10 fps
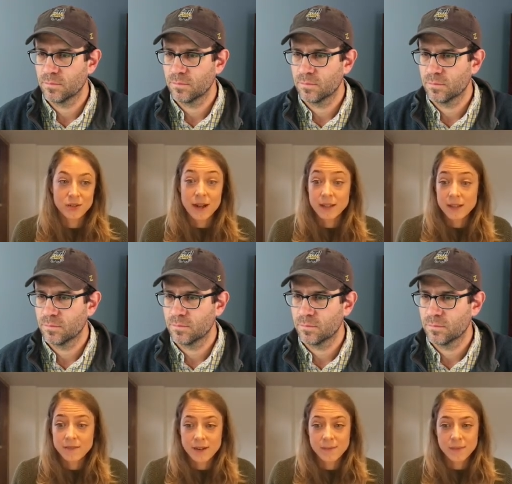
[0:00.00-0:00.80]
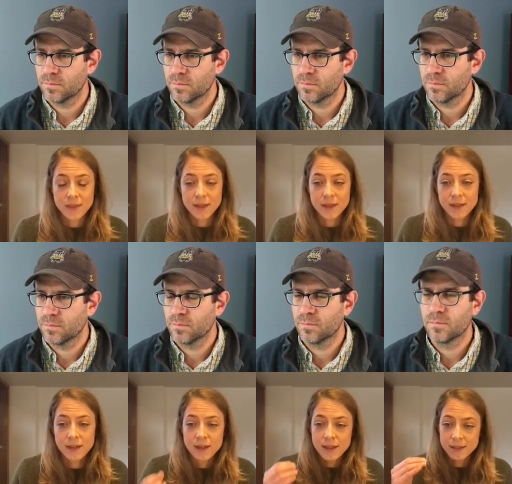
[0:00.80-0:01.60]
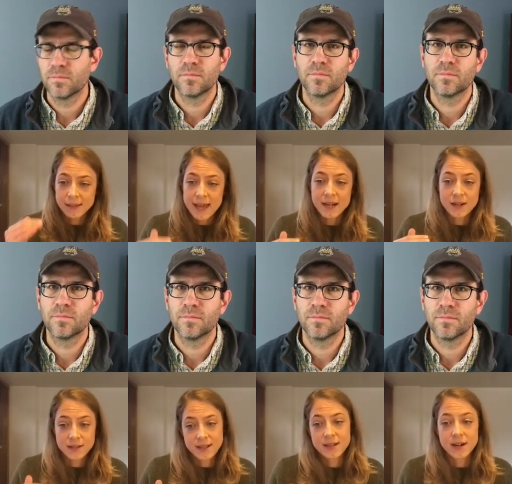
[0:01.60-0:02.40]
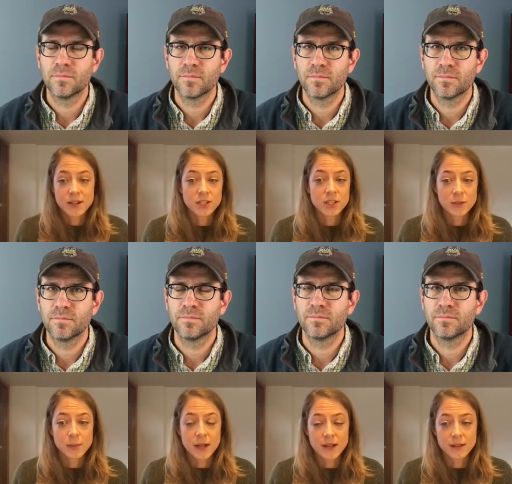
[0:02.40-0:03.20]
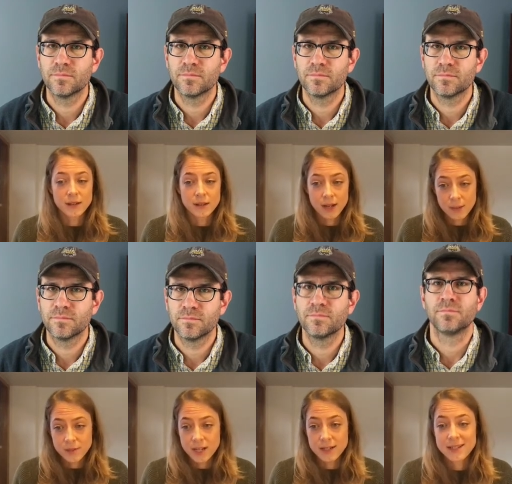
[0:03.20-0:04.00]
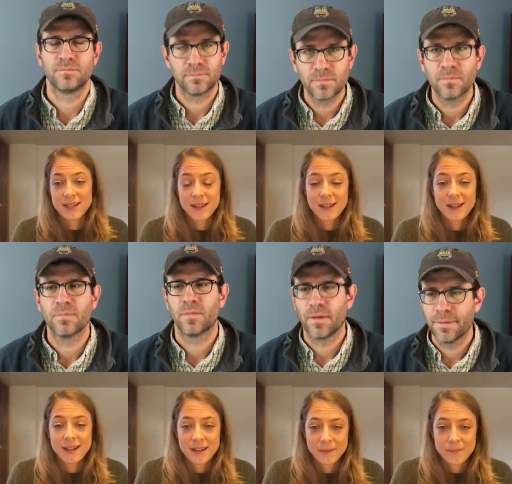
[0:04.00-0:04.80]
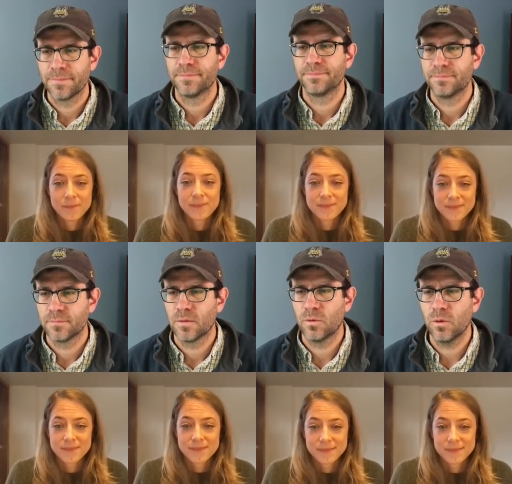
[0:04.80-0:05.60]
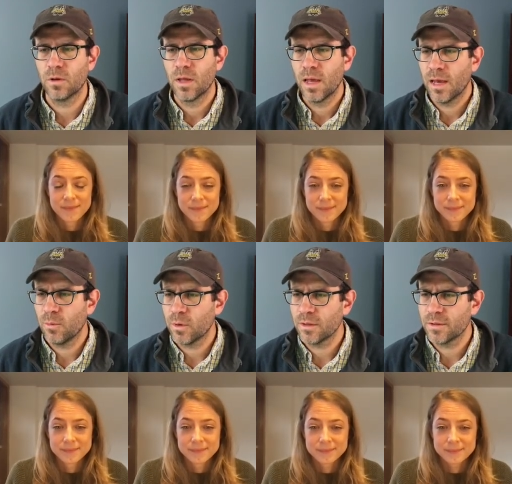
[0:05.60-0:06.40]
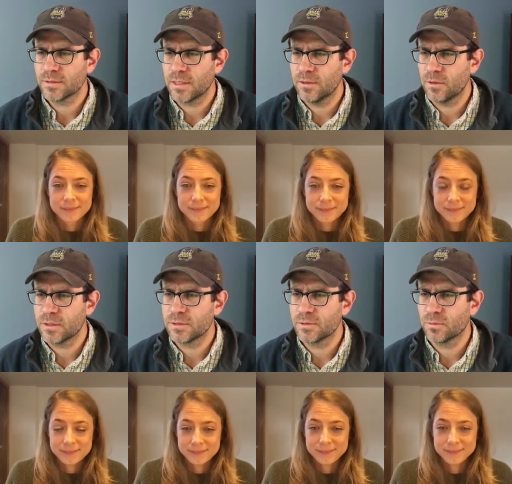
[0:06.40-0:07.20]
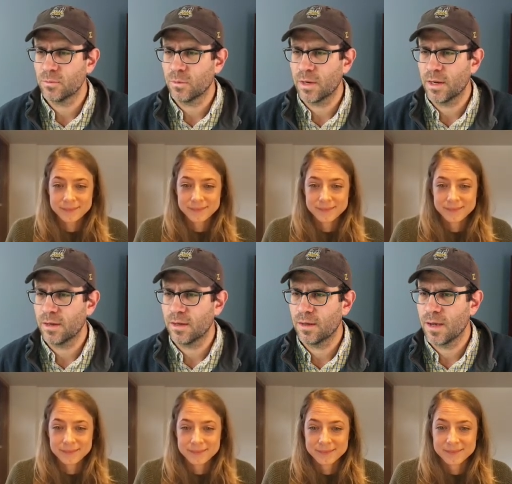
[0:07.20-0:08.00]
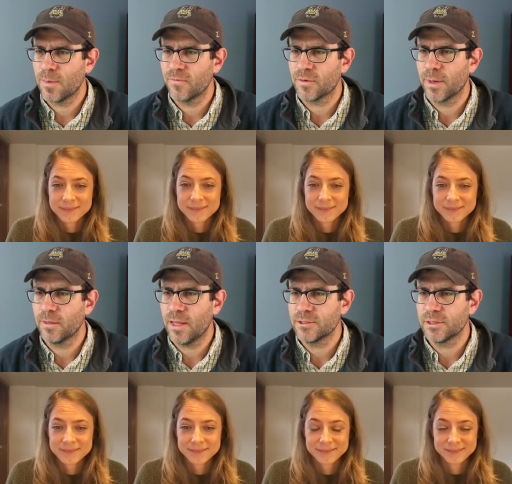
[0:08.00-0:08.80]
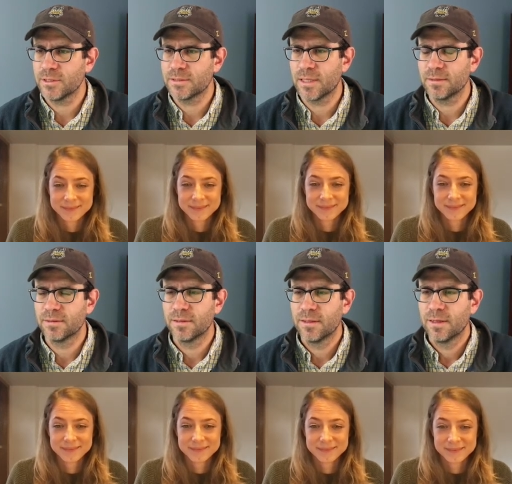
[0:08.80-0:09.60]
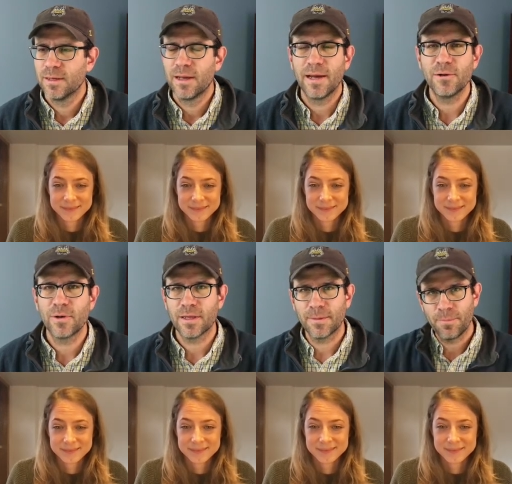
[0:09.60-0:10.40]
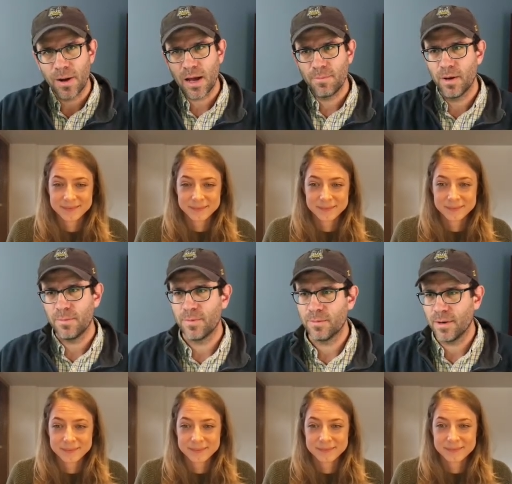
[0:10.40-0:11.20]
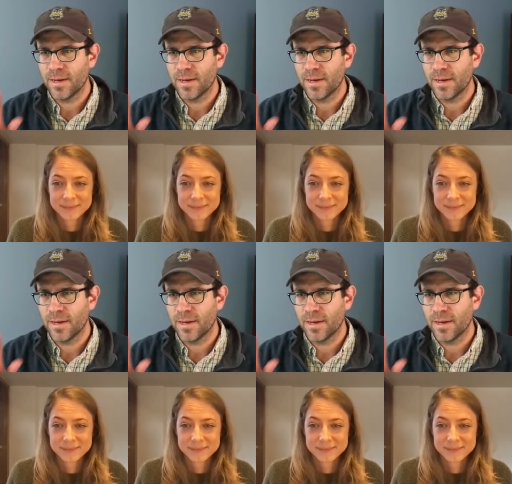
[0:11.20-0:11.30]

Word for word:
Speaker 1: directly from the layers in our ggplot object.
Speaker 2: Cool. And one of the things I noticed when I come over to my legend is that I don't get a pop-up, but I